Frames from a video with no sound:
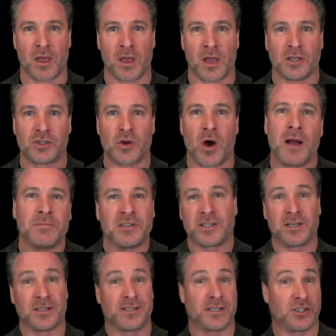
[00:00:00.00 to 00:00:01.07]
So I'm just
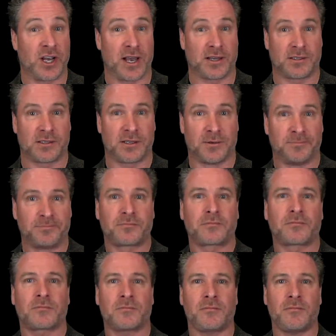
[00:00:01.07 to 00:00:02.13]
going to suggest,
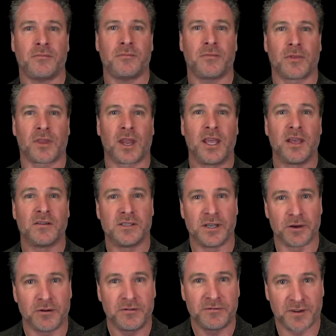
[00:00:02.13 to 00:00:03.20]
give
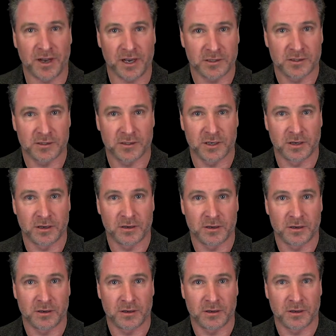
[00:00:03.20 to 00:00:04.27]
zero fucks
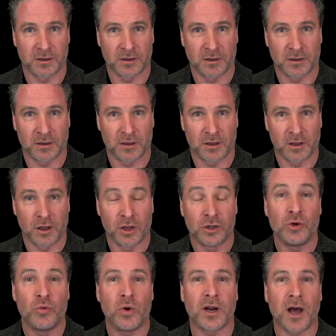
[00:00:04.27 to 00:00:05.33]

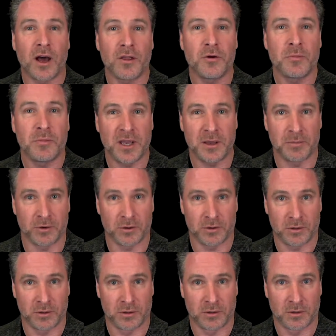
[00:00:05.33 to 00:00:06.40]
to what other people
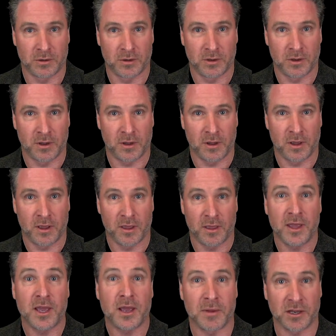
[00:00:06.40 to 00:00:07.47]

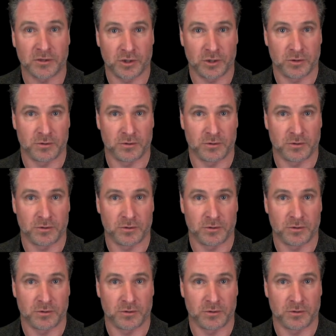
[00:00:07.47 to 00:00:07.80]
think about you.